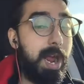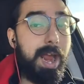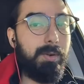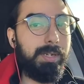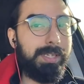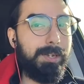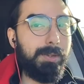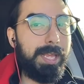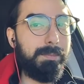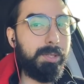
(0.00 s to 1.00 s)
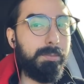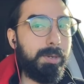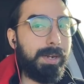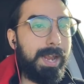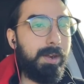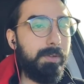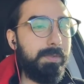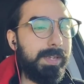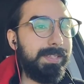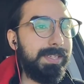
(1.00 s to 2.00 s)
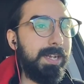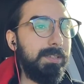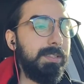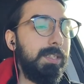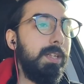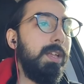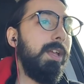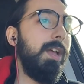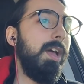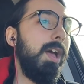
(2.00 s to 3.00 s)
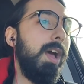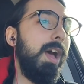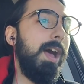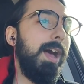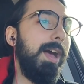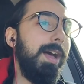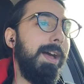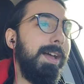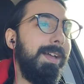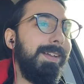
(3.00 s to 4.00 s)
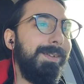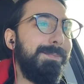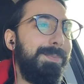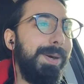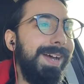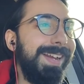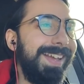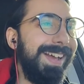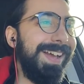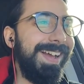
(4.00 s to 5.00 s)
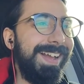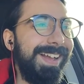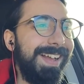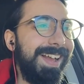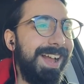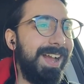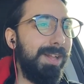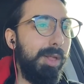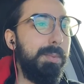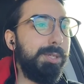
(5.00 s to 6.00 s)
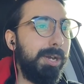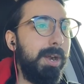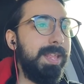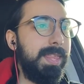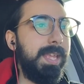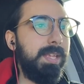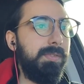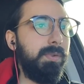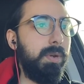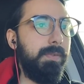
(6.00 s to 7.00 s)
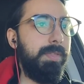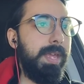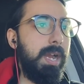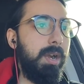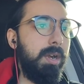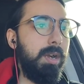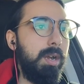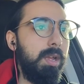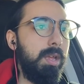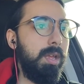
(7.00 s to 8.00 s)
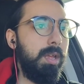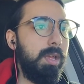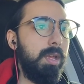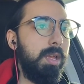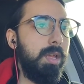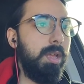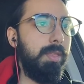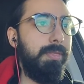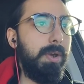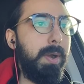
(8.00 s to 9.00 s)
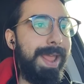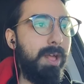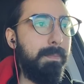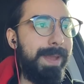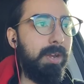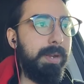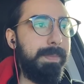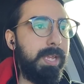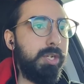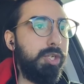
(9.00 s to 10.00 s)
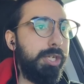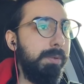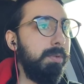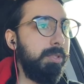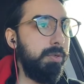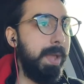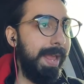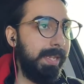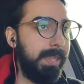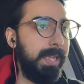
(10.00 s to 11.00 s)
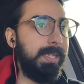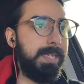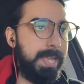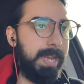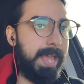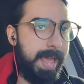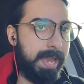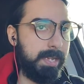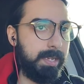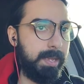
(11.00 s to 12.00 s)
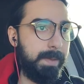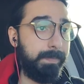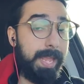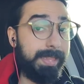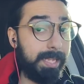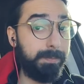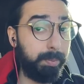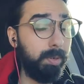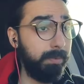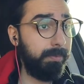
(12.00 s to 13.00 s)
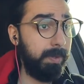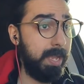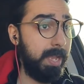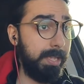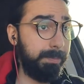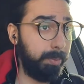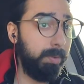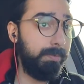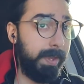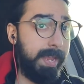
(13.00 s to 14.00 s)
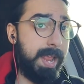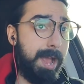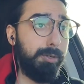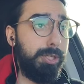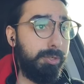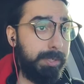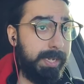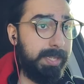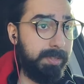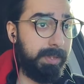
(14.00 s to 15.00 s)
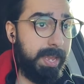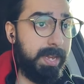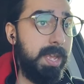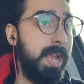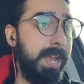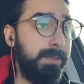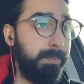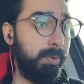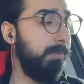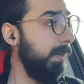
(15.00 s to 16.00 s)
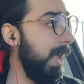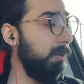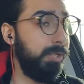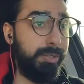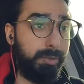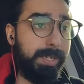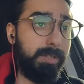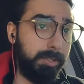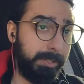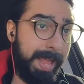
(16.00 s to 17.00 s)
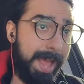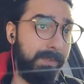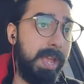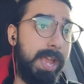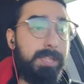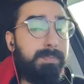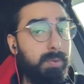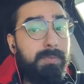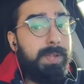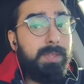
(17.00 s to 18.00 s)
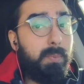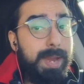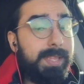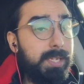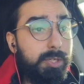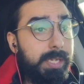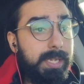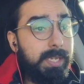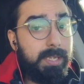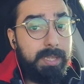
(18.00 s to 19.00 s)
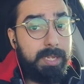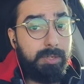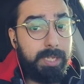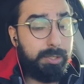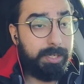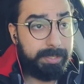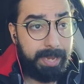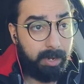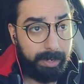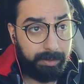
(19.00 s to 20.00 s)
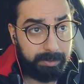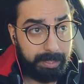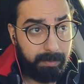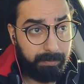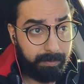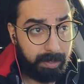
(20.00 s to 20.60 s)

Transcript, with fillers: I really don't like Bloomberg. I don't know if you could tell. But Klobuchar, I think, is sort of their Hail Mary, because she will do anything to get ahead. And that's proof. It's proof in how she treated this kid. It's proof in how she treats her staff. It's proof in the way that she's carried herself.